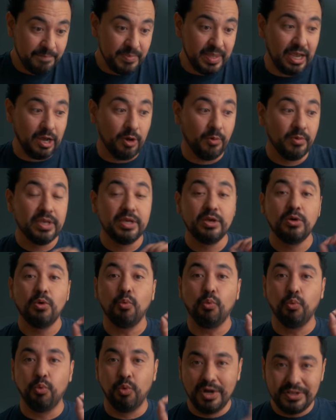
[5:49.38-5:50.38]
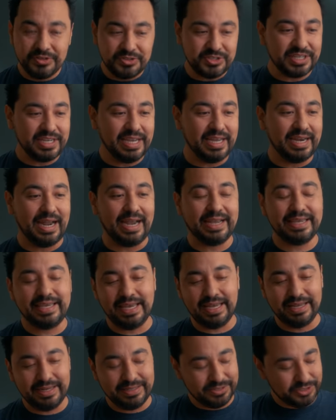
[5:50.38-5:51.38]
Now, once again, I
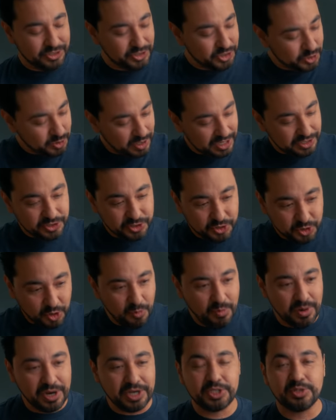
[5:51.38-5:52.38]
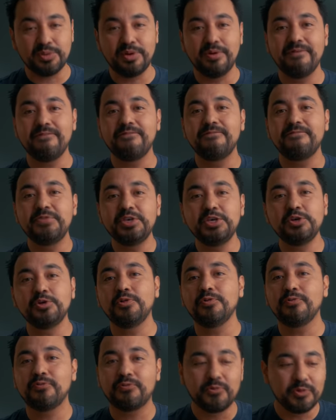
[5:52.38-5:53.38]
can't stress so much,
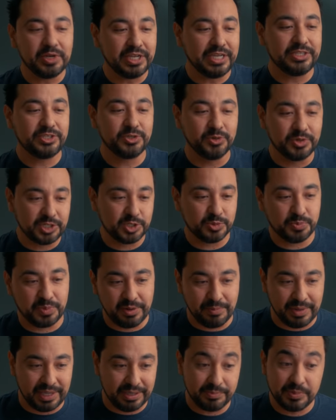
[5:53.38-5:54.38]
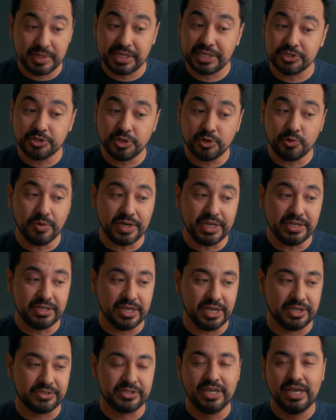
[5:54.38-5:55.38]
feel free to experiment, because look what it
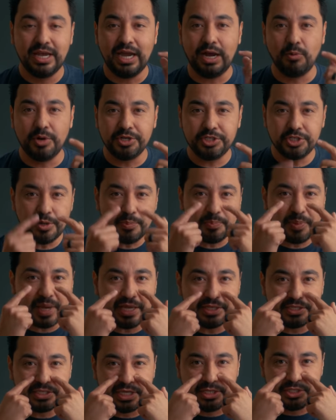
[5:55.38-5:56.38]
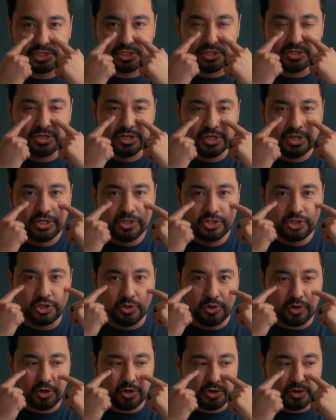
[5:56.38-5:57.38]
does. I want you to pay attention
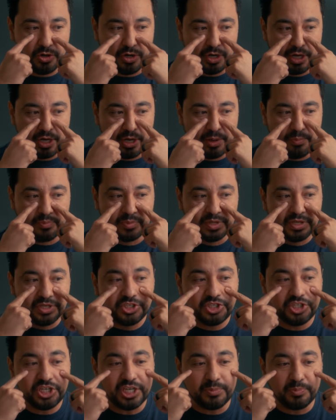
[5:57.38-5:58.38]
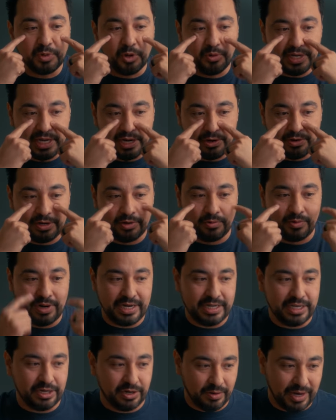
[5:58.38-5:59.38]
to her cheekbone area
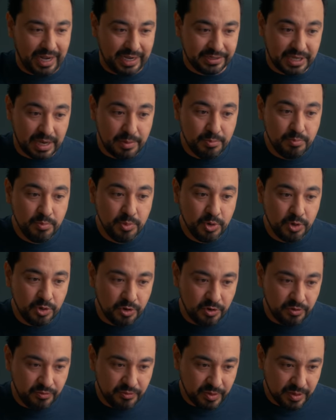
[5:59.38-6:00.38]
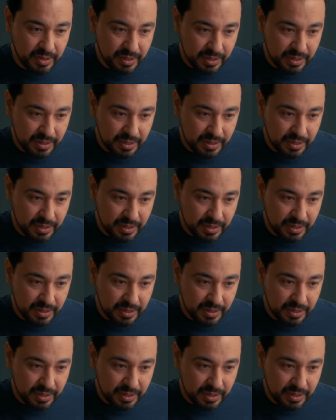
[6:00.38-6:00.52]
right here as I move